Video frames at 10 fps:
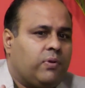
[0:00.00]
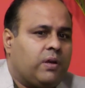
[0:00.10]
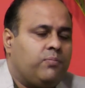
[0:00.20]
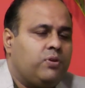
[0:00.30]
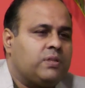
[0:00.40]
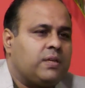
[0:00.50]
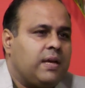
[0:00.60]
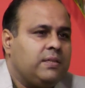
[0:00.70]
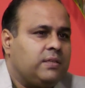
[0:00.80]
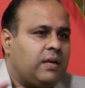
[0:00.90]
computer
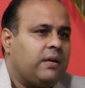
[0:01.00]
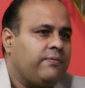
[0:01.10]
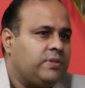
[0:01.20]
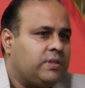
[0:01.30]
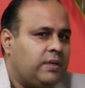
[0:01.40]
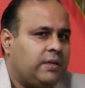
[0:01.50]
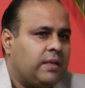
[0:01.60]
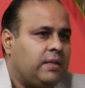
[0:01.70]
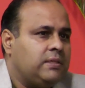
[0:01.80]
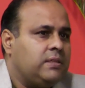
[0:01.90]
science in artificial
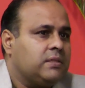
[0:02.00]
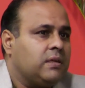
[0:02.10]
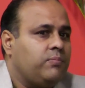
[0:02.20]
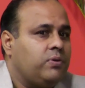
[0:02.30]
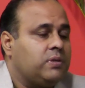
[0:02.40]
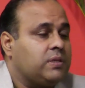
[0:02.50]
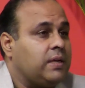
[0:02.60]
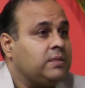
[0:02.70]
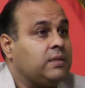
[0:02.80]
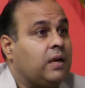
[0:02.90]
intelligence, computer
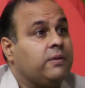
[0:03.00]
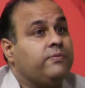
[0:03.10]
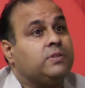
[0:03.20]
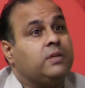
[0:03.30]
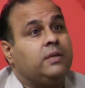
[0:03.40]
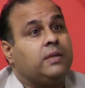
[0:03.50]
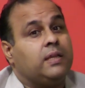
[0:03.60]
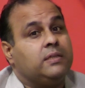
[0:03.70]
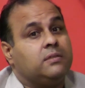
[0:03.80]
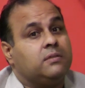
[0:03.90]
science in artificial
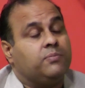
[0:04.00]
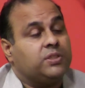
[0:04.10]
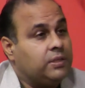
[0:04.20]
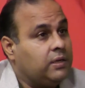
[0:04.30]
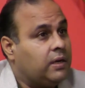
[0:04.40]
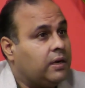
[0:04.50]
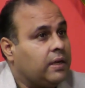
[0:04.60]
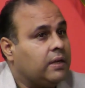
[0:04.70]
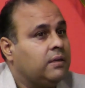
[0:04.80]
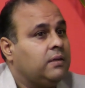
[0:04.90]
intelligence and machine
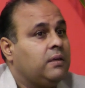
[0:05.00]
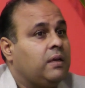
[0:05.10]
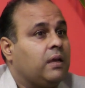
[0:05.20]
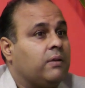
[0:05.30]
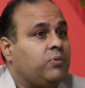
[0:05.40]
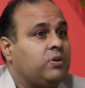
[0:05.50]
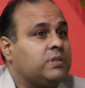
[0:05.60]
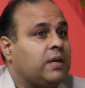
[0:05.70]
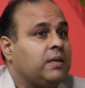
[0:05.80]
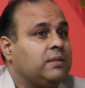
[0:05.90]
learning, computer
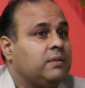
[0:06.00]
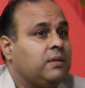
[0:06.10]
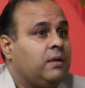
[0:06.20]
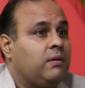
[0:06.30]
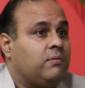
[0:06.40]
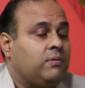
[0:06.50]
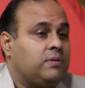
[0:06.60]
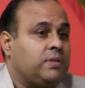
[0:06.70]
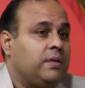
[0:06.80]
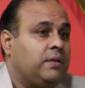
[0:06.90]
science
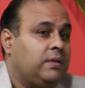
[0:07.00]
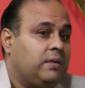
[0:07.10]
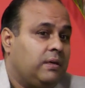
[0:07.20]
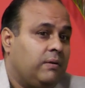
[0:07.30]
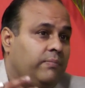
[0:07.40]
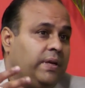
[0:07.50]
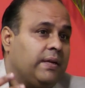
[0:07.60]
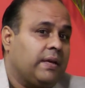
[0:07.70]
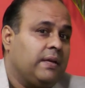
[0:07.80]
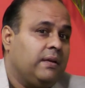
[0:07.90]
in
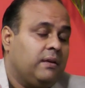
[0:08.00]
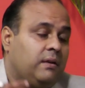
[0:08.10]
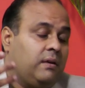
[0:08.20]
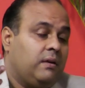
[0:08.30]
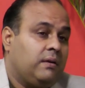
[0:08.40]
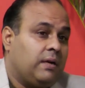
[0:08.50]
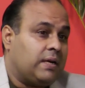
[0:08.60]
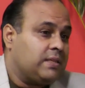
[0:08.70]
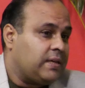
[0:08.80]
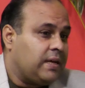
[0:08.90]
BTech in
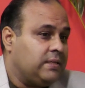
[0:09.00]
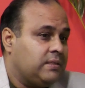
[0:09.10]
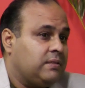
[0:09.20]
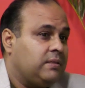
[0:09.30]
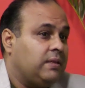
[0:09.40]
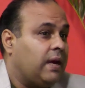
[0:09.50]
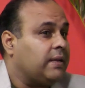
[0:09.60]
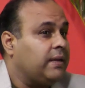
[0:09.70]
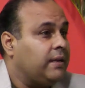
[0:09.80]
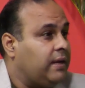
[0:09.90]
data science,
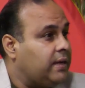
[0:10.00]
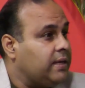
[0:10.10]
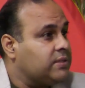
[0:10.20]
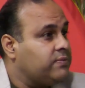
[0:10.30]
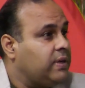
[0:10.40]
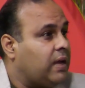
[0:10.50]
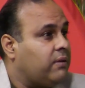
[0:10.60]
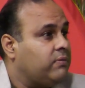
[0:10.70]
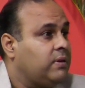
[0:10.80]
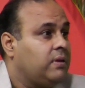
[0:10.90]
data analytics we
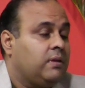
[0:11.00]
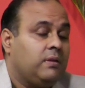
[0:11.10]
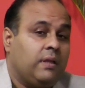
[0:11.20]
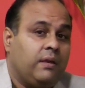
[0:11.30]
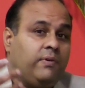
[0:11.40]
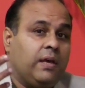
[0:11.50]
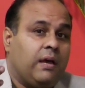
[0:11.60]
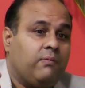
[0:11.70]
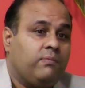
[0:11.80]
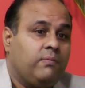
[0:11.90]
have. Then we
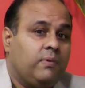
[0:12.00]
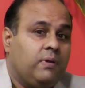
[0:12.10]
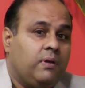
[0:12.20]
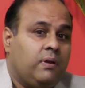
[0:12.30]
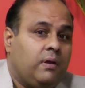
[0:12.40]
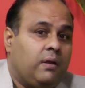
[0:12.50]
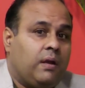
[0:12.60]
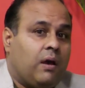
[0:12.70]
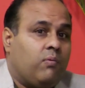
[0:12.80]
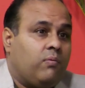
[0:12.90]
have
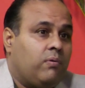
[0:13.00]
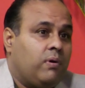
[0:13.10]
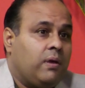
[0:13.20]
now